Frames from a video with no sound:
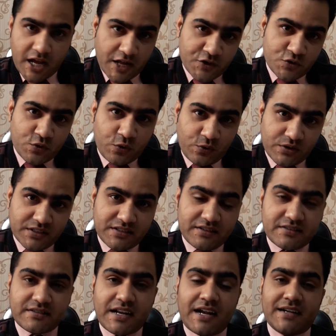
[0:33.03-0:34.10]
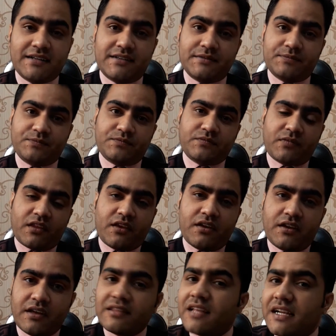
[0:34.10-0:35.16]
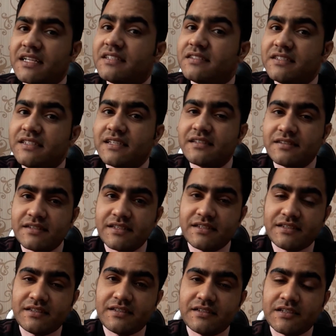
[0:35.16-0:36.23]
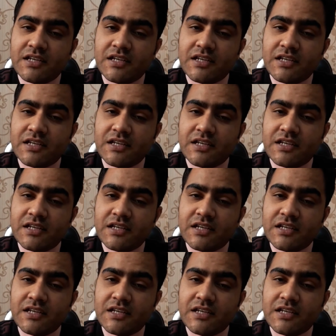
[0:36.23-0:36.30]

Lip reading: As you all understand that in GST,